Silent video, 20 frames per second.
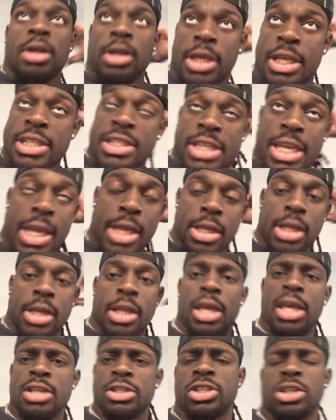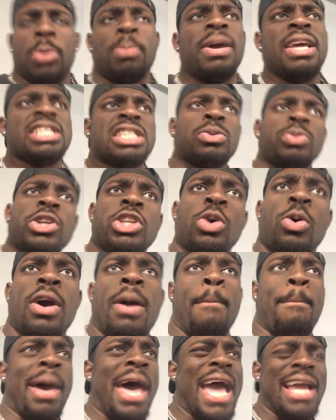He's getting it in. So basically, we
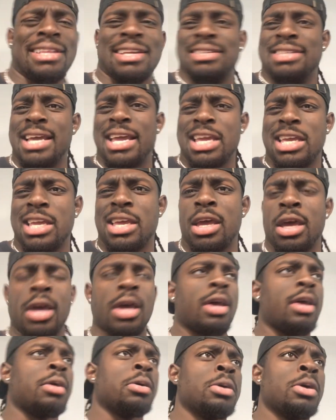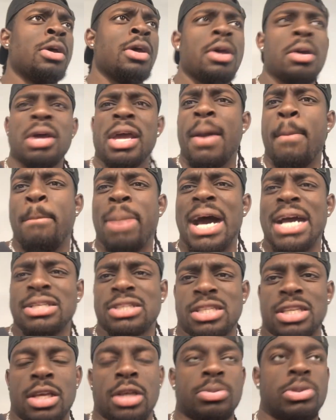doing back today and
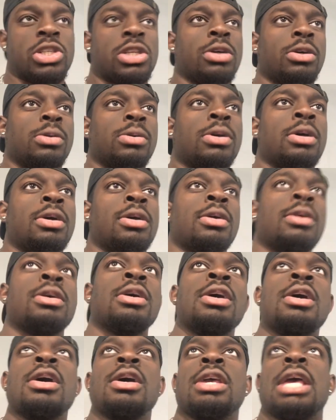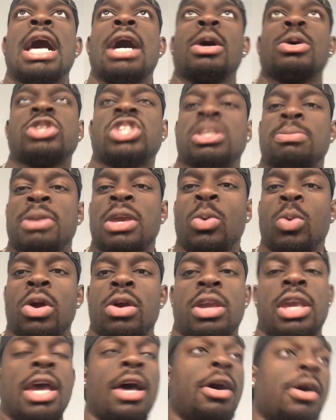biceps. So y'all gonna see me
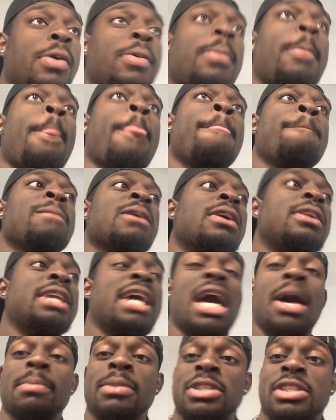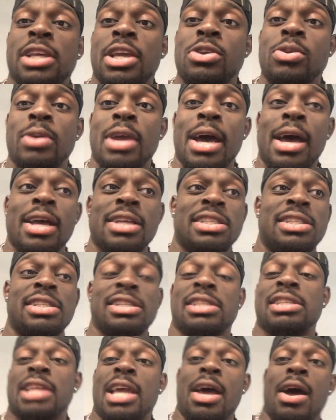work out. Now I'm gonna tell you guys
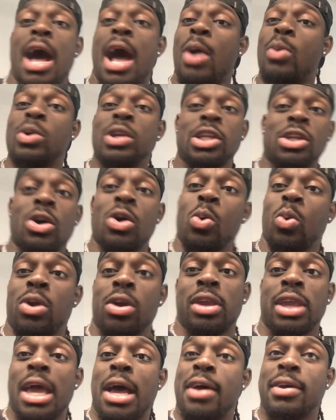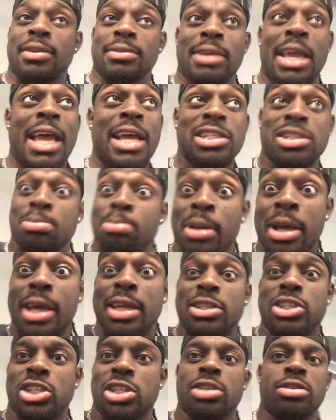this now. I really don't work out as
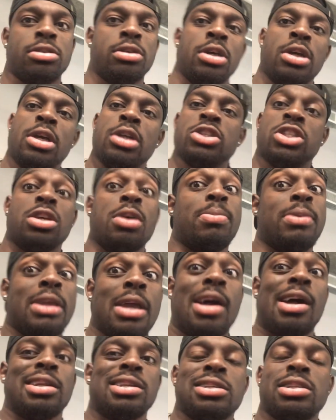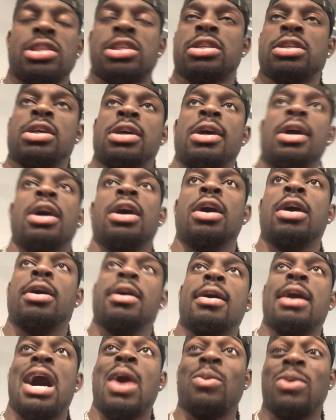much, to be honest.
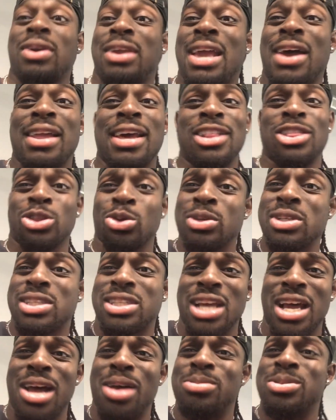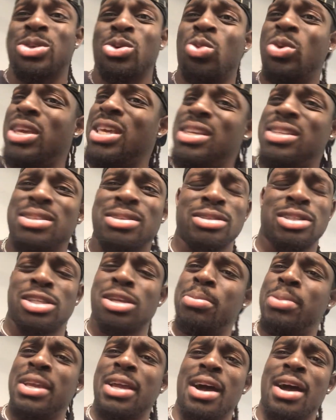Uh, I work out like three times a week, to be